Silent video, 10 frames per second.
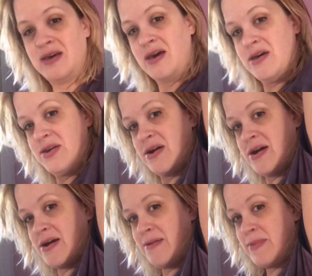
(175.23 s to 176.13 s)

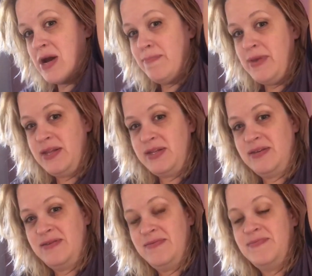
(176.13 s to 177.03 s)
underarm, armpit,
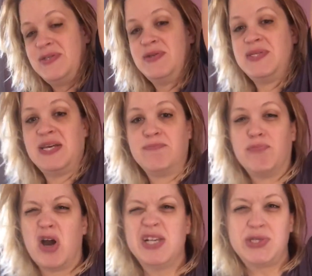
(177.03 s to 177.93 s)
so it's like
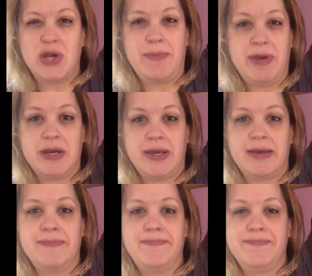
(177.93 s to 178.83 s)
bra strap
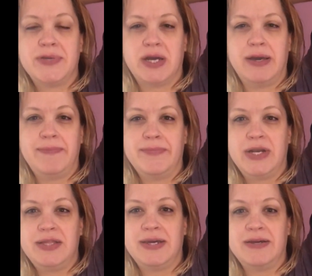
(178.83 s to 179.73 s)
area, okay,
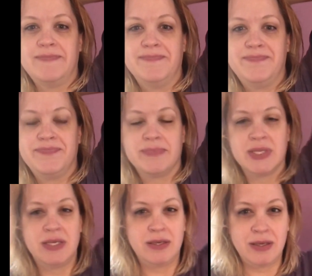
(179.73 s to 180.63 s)
right there.
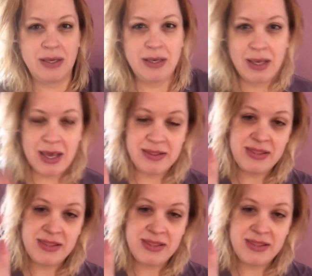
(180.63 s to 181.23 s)
And